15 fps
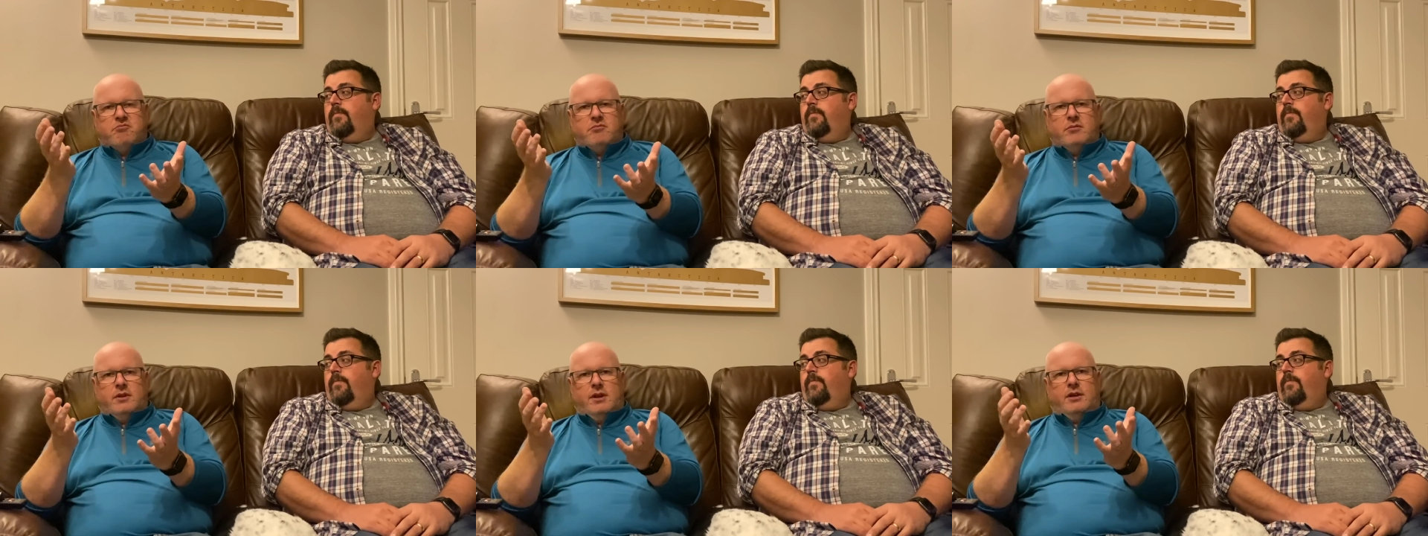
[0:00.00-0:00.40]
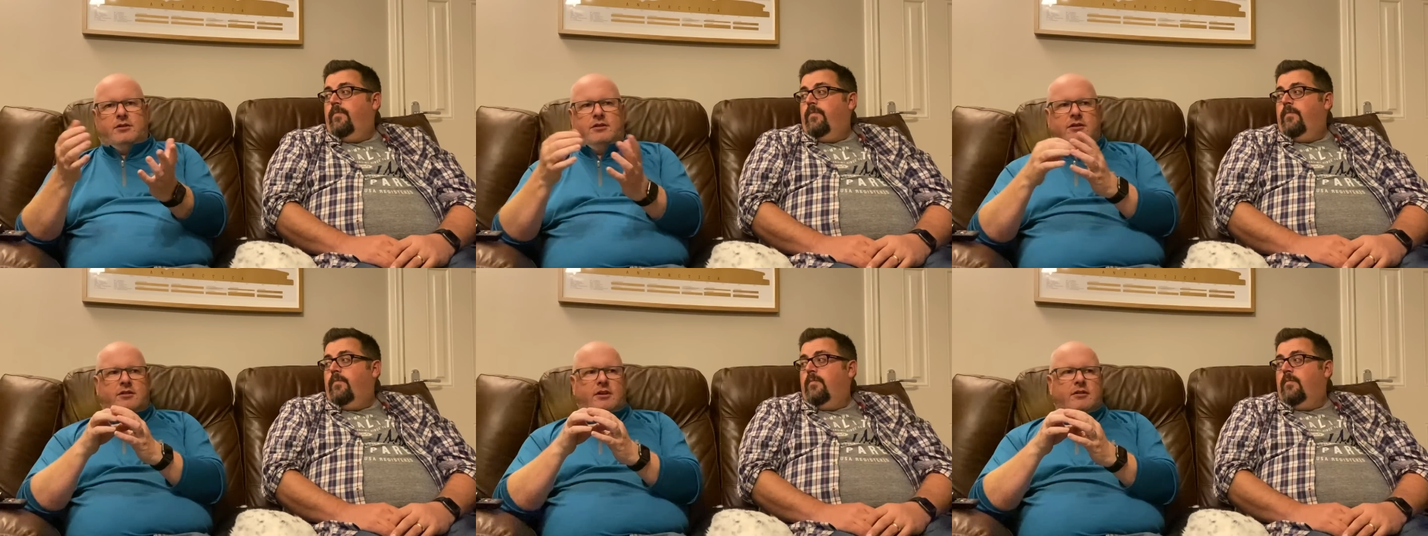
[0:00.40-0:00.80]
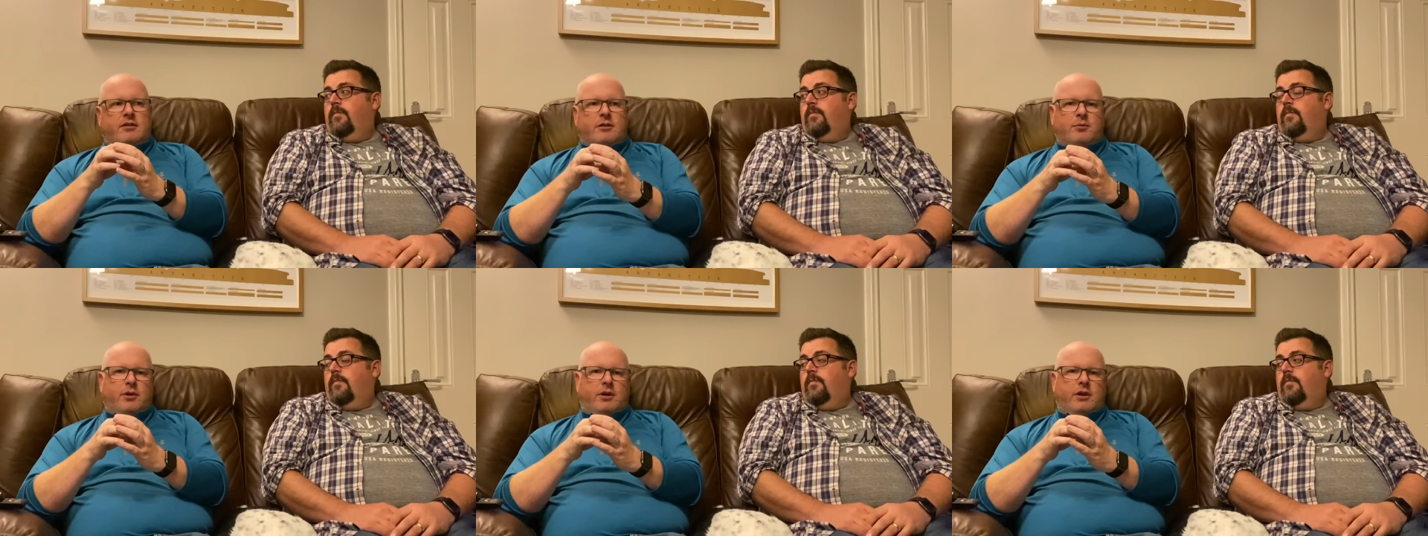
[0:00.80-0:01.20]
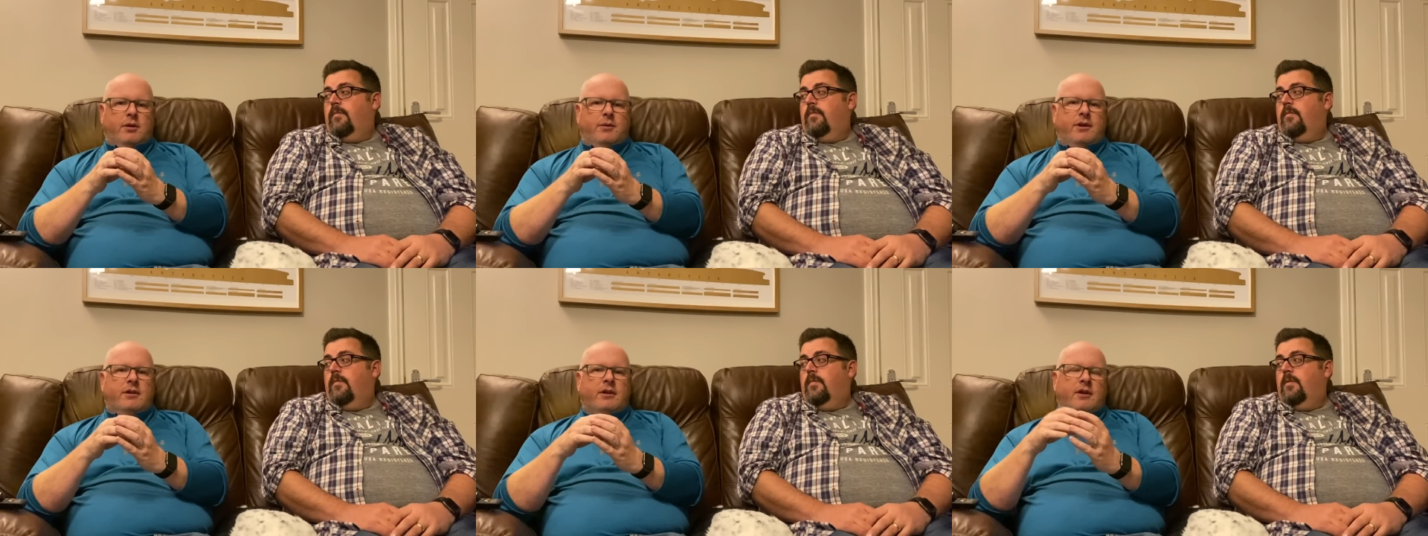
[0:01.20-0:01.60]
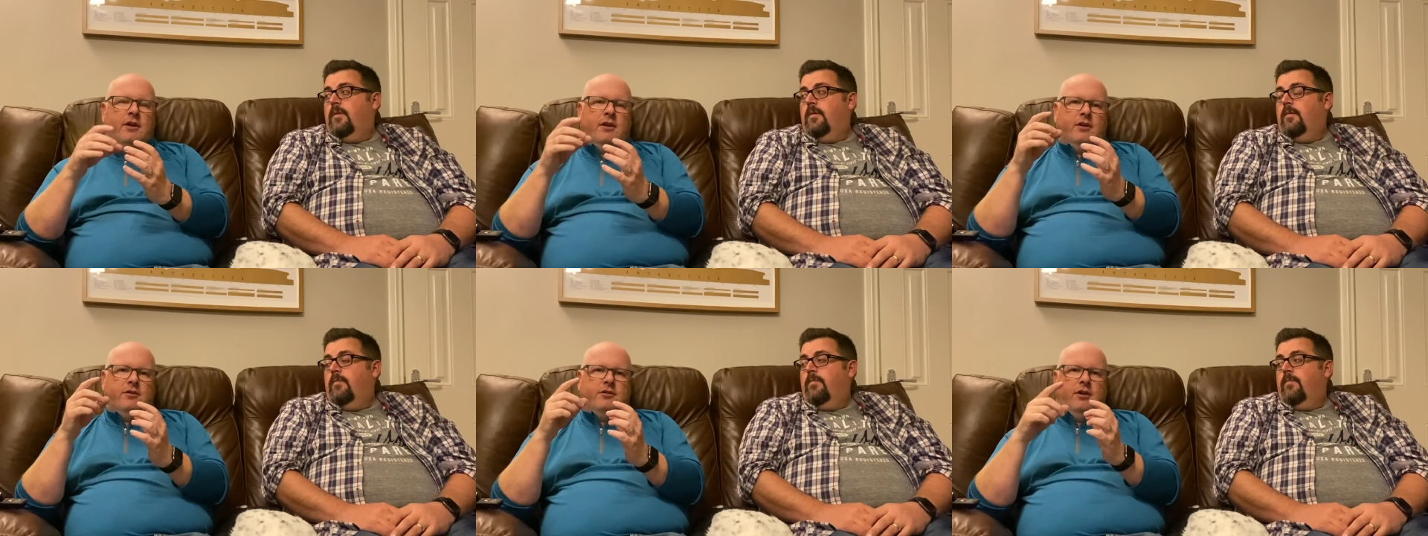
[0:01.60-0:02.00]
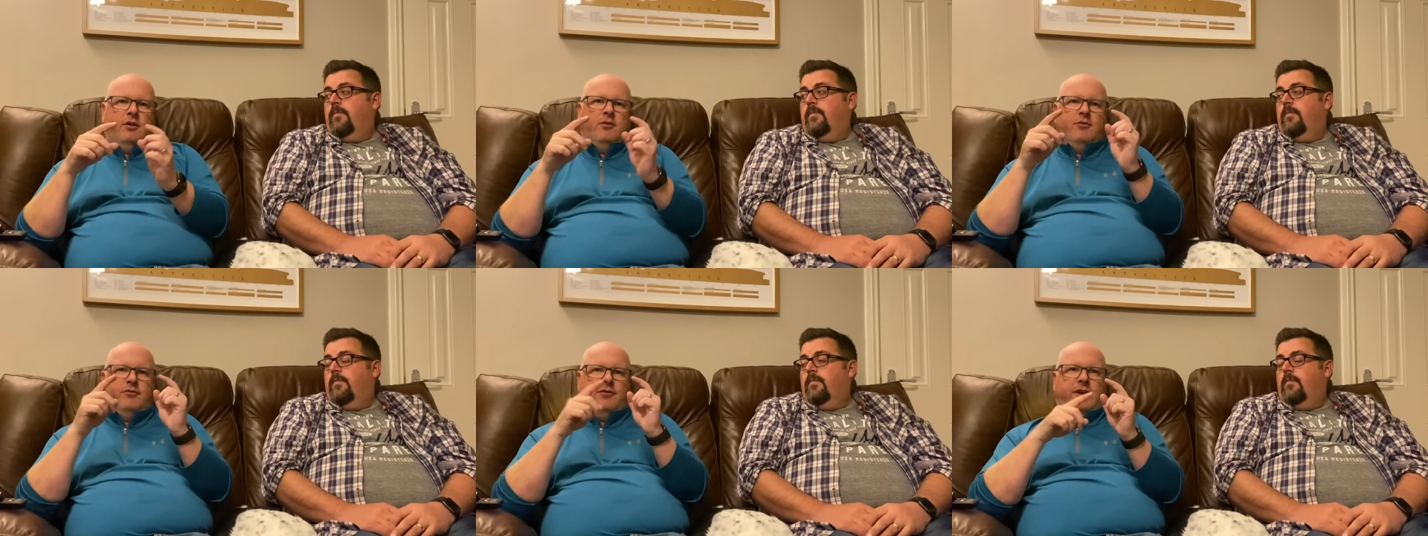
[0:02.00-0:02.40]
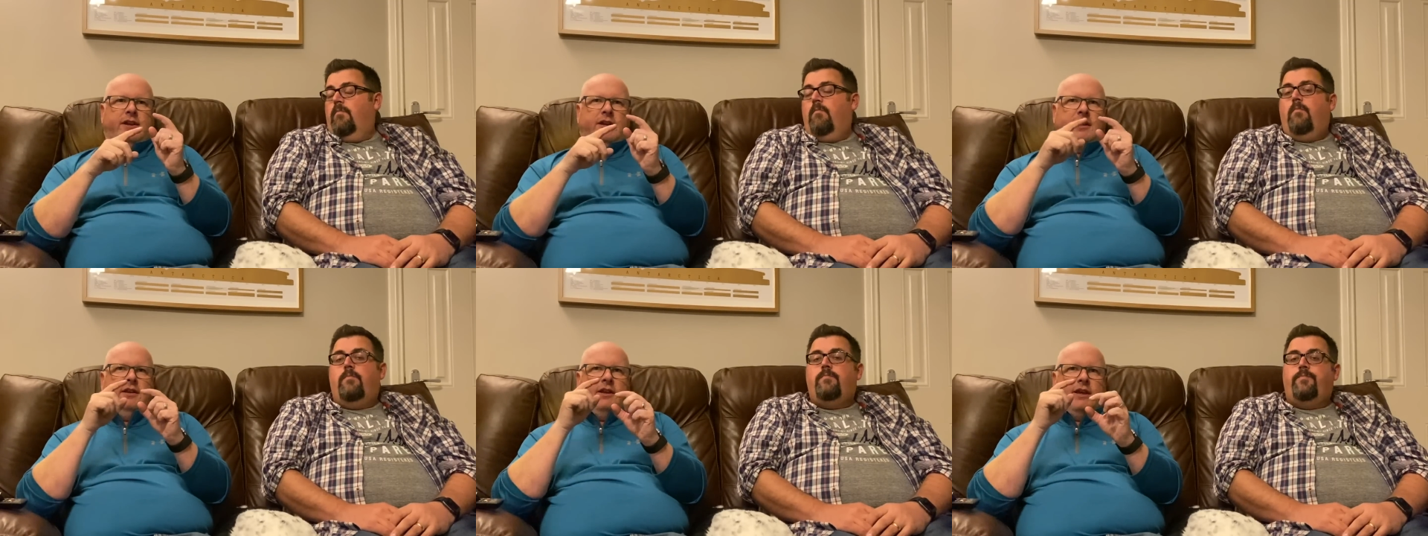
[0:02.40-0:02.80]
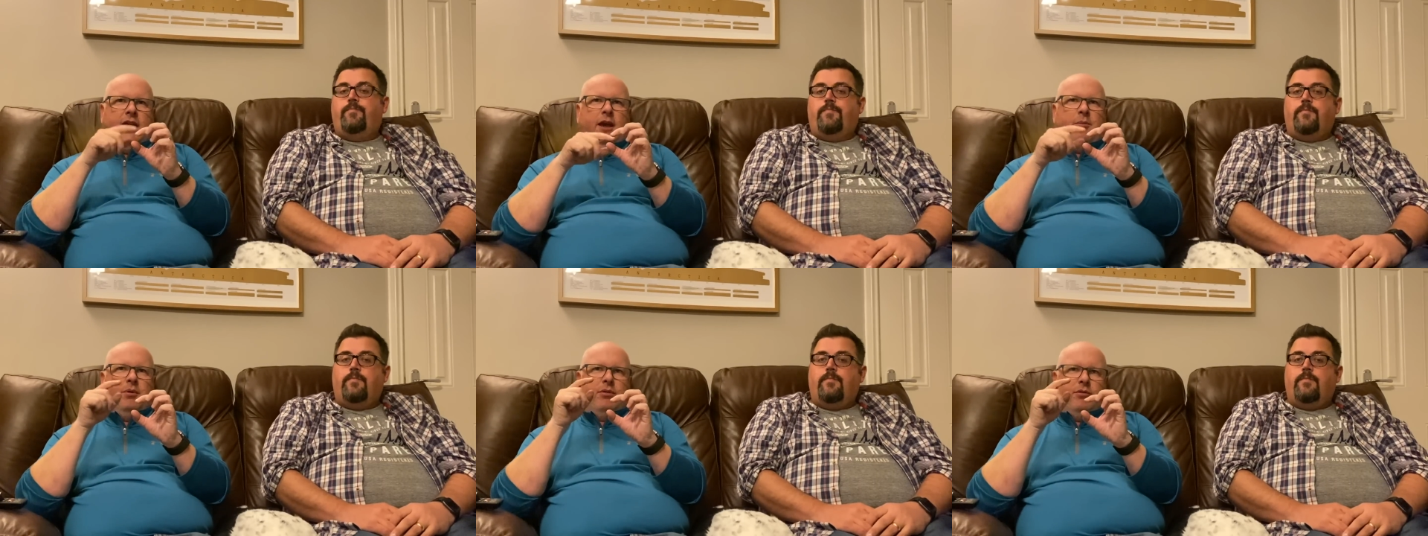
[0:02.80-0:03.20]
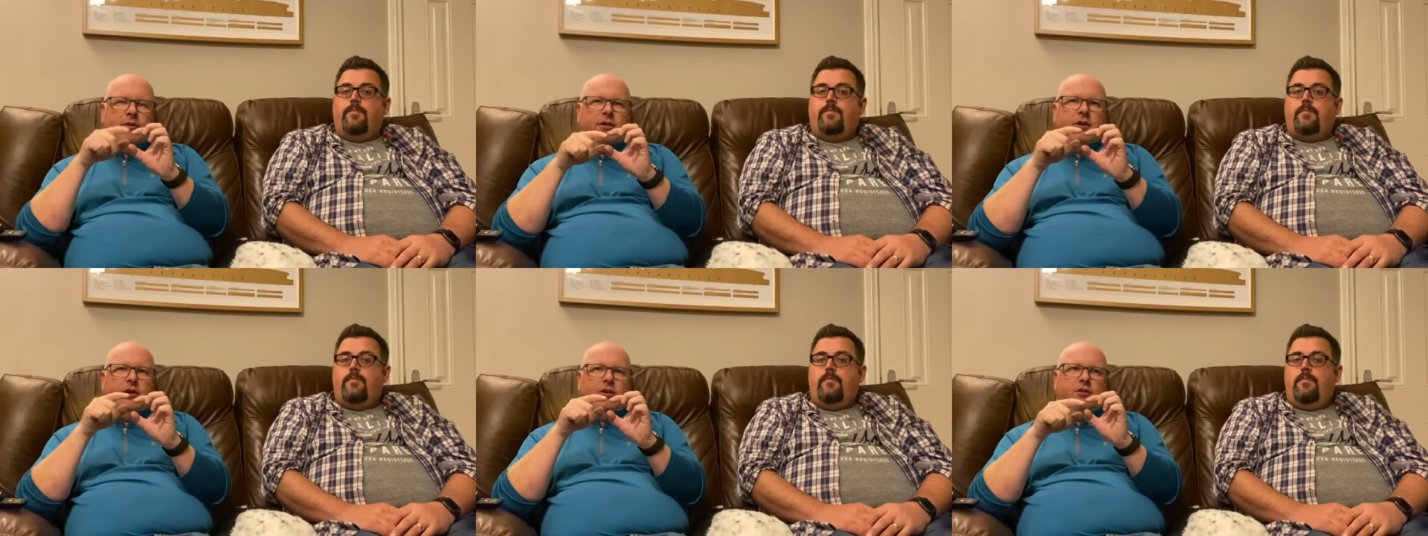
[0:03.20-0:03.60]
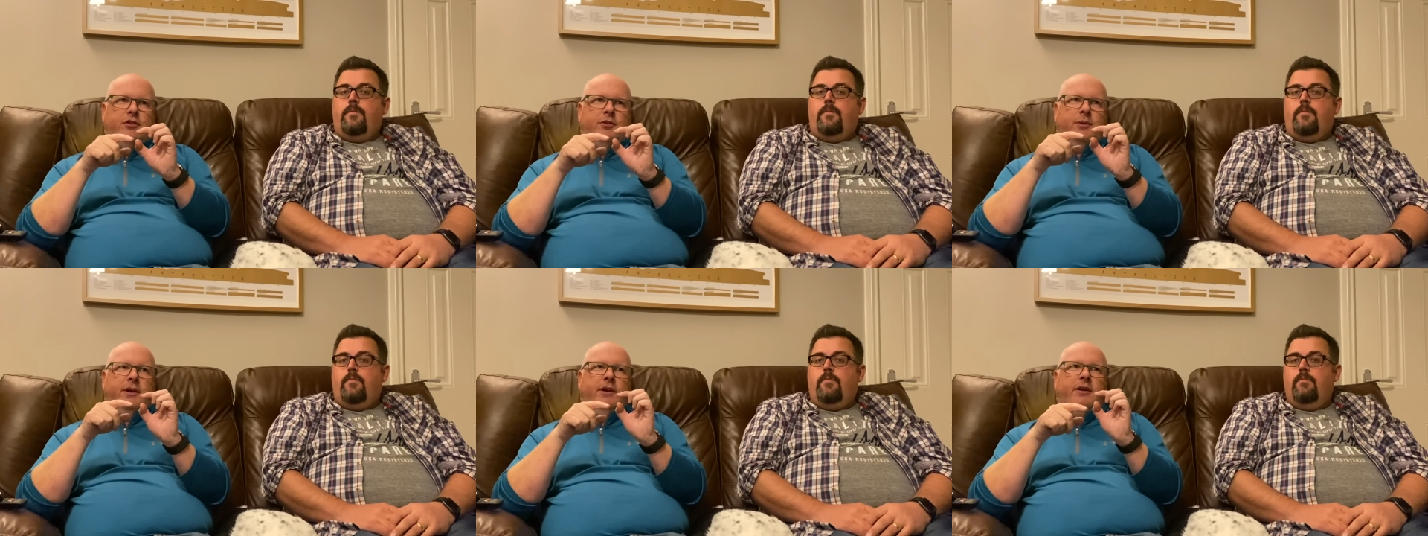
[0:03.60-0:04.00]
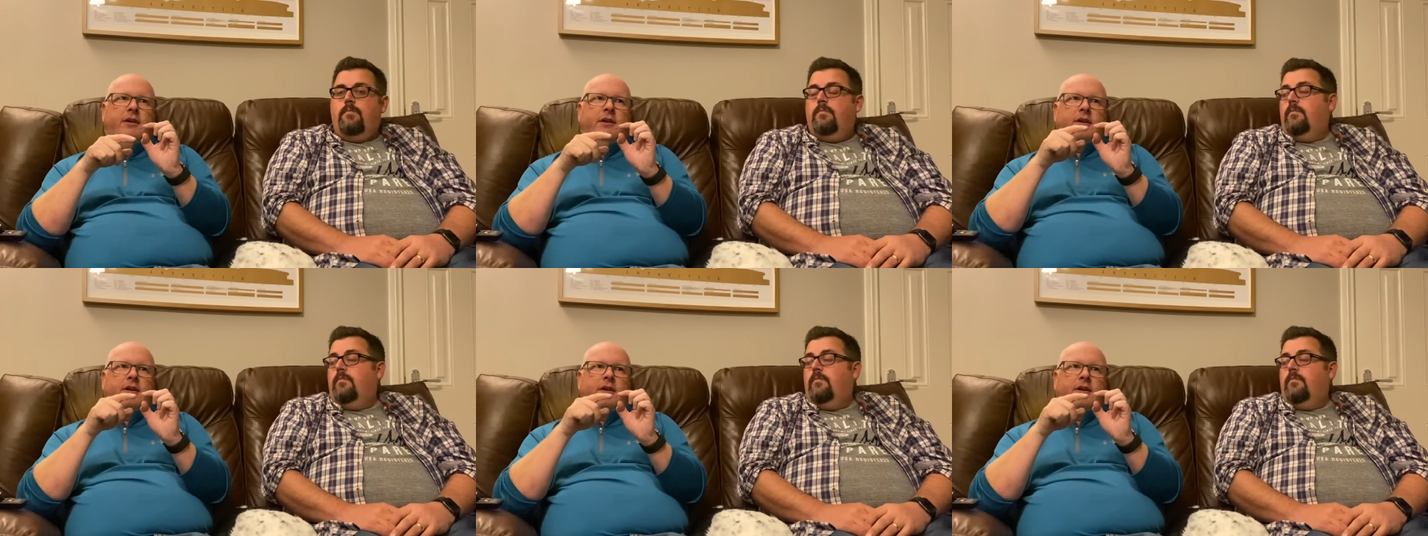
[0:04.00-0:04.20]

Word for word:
Speaker 1: That's essentially what you're doing. So feeding the cable through the conduit